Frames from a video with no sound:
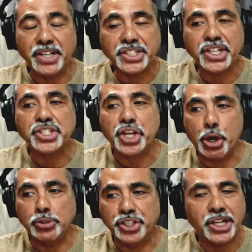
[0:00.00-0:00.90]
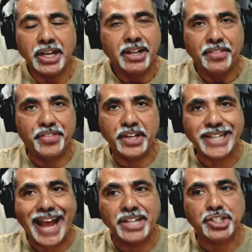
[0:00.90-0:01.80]
This is huge. This,
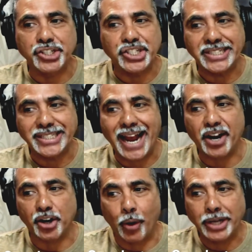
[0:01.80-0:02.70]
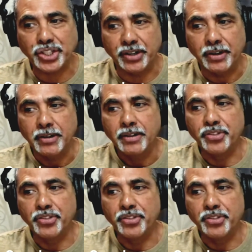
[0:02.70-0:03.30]
this answers the entire question.